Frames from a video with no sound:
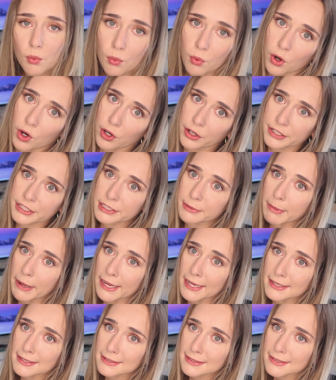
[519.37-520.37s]

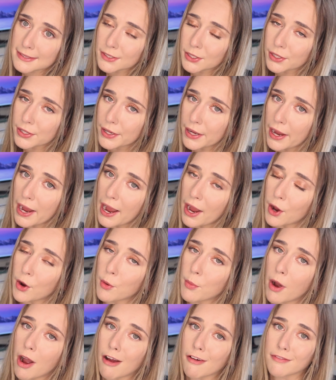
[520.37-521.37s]
workspace,
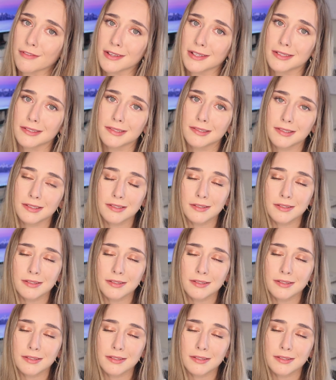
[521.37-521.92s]
at-home office.